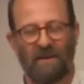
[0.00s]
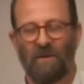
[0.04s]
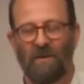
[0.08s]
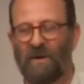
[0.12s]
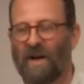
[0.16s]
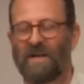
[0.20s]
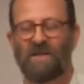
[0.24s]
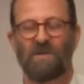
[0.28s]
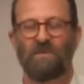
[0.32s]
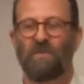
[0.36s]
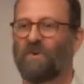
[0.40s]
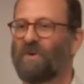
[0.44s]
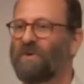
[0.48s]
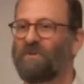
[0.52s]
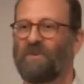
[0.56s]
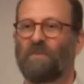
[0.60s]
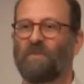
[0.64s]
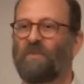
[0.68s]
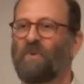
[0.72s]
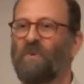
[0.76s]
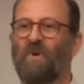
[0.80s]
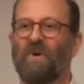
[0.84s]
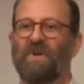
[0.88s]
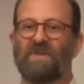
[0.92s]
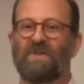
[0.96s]
expert
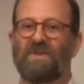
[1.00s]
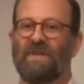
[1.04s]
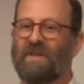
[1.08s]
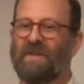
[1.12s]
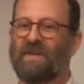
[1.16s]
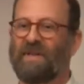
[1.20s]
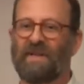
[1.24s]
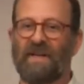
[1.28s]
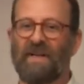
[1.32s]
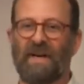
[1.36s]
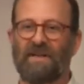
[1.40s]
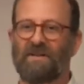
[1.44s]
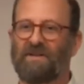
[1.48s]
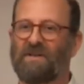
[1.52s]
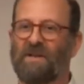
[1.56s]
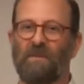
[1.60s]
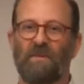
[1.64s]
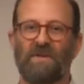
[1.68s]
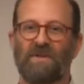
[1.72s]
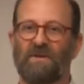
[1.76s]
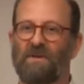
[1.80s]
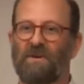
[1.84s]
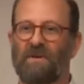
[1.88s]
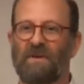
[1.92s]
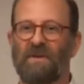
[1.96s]
reports and index
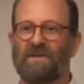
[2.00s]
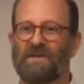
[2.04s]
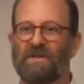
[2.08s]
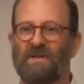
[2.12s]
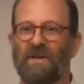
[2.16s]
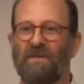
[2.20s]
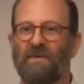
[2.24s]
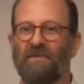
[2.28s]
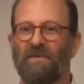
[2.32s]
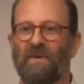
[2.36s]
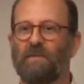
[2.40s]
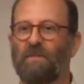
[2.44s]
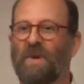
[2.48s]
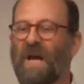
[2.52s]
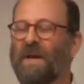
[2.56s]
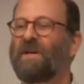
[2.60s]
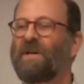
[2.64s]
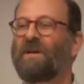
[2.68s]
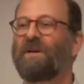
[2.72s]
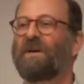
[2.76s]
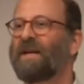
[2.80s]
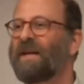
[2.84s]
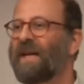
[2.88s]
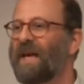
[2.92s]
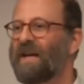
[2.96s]
numbers and all this stuff, and maybe
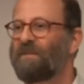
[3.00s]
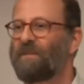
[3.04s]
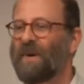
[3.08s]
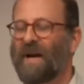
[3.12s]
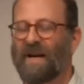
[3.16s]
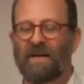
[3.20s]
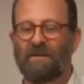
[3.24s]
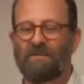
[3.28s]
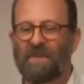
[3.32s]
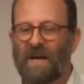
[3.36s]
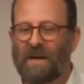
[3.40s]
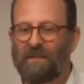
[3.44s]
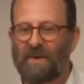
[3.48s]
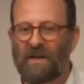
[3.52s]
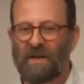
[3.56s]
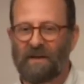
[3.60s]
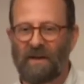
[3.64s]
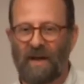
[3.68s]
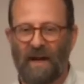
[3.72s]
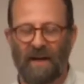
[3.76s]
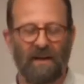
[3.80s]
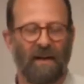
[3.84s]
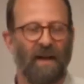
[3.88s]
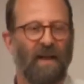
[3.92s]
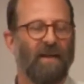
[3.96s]
you're going to get it back and maybe you're
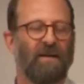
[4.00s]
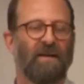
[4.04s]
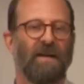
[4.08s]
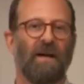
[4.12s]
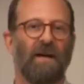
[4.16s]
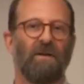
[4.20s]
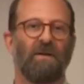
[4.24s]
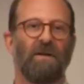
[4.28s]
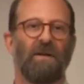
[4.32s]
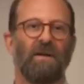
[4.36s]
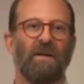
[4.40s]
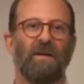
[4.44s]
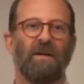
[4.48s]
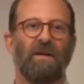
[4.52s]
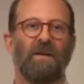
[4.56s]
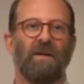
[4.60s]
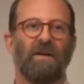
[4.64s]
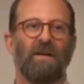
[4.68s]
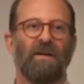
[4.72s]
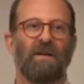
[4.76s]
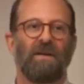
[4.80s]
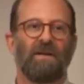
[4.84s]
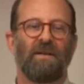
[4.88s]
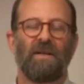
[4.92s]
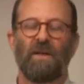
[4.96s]
not. Now,
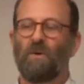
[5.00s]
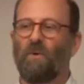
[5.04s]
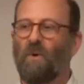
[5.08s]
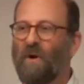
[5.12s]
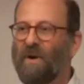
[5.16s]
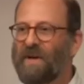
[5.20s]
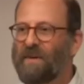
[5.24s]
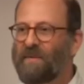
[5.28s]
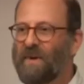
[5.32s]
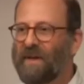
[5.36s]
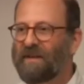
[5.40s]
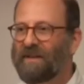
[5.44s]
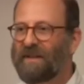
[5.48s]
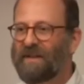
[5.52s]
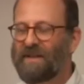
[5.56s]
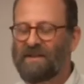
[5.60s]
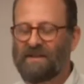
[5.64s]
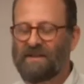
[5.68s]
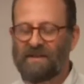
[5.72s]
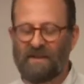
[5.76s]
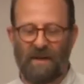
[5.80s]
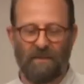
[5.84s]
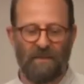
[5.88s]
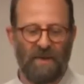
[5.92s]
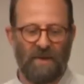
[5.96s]
do you worry about
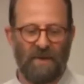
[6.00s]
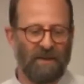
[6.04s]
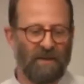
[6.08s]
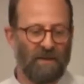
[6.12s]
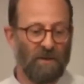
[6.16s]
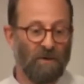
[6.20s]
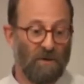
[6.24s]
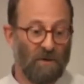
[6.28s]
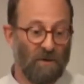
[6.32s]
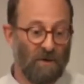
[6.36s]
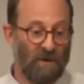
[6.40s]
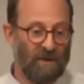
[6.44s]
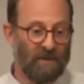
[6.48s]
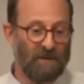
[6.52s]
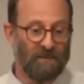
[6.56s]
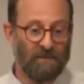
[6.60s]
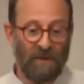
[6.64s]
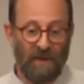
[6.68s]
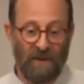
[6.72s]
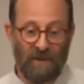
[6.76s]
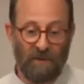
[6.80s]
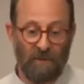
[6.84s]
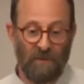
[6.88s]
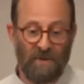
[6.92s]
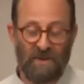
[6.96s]
this? I mean, you
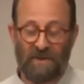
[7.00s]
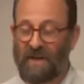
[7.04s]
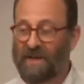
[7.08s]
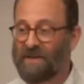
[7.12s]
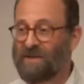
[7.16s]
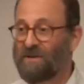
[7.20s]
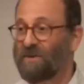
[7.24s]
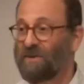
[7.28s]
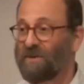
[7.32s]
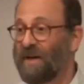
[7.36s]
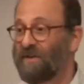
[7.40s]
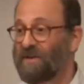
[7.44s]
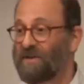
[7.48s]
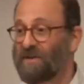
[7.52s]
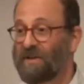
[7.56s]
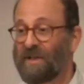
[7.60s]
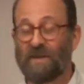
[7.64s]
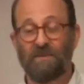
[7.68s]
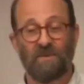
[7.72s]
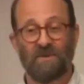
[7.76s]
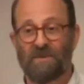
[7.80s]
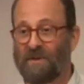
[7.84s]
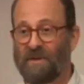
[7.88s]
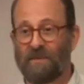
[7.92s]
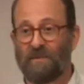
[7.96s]
could, but in which case you'll never
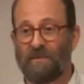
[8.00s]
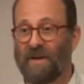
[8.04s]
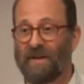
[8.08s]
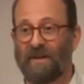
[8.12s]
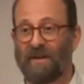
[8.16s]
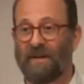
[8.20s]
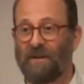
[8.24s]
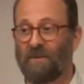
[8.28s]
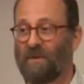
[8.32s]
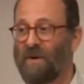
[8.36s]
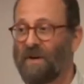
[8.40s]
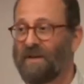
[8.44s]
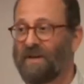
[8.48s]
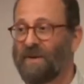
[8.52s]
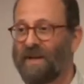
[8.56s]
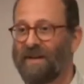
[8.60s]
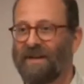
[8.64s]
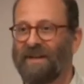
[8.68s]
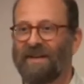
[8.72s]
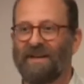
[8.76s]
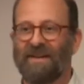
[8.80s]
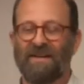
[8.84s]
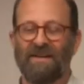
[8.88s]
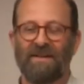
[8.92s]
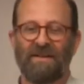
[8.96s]
sleep, so you better not worry
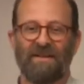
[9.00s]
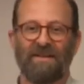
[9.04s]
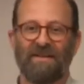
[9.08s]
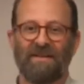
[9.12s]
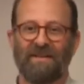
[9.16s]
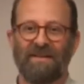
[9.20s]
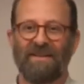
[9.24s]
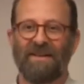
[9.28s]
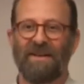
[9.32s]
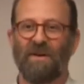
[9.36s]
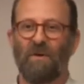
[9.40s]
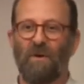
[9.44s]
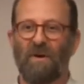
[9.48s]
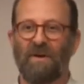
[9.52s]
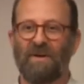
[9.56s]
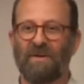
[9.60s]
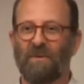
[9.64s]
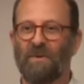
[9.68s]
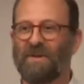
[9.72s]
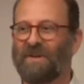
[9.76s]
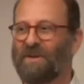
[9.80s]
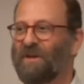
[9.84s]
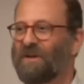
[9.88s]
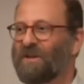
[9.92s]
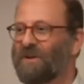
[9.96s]
about
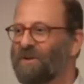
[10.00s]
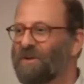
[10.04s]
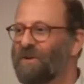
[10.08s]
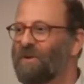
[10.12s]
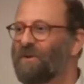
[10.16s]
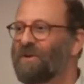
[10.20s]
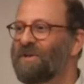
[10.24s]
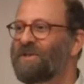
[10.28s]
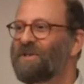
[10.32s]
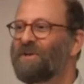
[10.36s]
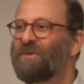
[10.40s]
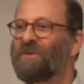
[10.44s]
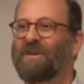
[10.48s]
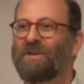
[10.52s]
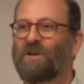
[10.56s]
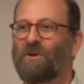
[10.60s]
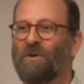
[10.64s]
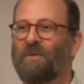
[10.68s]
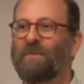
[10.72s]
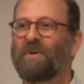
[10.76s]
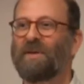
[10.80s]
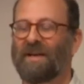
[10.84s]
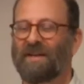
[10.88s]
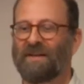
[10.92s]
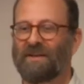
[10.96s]
it. What you do is you
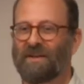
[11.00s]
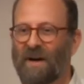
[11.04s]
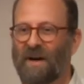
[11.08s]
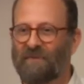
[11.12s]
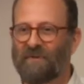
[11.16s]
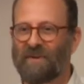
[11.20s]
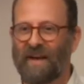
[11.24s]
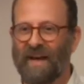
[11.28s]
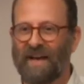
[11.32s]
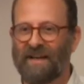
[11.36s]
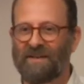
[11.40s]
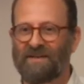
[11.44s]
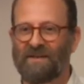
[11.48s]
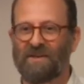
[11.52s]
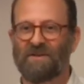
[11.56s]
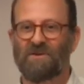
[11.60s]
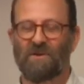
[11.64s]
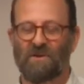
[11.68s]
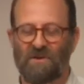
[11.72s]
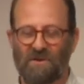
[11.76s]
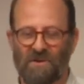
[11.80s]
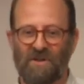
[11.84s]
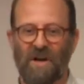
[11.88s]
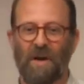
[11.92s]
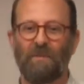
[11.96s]
accumulate enough cases
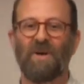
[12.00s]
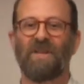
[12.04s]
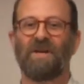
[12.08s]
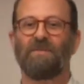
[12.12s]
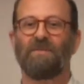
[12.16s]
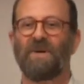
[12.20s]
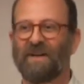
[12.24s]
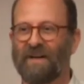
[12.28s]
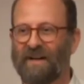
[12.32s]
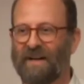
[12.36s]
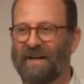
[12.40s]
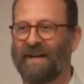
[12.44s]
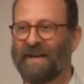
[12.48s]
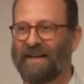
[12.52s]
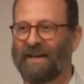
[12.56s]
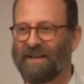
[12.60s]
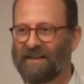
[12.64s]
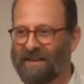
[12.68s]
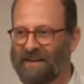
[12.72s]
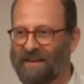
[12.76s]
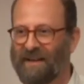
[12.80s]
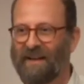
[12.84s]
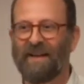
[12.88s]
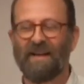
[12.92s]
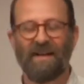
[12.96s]
so some of them are going to
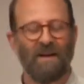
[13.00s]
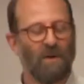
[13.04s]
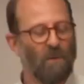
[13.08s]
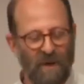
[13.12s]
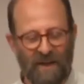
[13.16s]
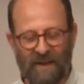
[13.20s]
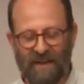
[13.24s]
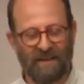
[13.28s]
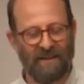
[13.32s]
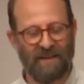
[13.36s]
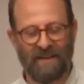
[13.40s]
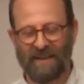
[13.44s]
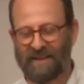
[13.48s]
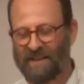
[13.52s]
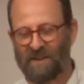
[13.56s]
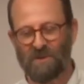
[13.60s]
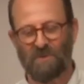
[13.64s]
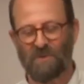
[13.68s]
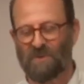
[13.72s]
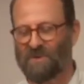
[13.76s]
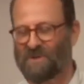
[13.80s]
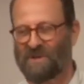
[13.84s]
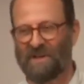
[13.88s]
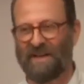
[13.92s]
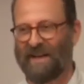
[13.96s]
hit. We didn't think
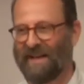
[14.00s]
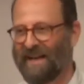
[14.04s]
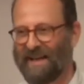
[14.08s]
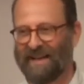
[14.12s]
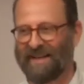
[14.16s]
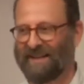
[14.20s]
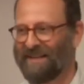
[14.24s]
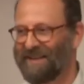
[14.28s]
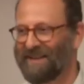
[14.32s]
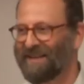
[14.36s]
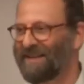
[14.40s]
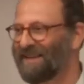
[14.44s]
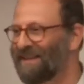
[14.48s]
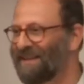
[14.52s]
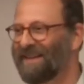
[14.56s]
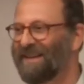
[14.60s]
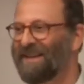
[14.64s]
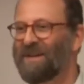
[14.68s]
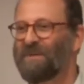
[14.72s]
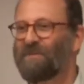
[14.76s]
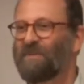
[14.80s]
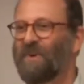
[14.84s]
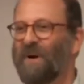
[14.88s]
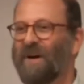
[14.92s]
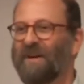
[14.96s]
this was going to hit,
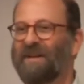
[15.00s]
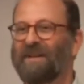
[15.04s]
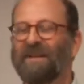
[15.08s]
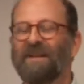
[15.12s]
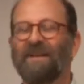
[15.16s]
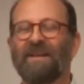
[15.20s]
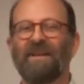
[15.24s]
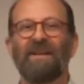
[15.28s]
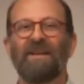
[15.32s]
but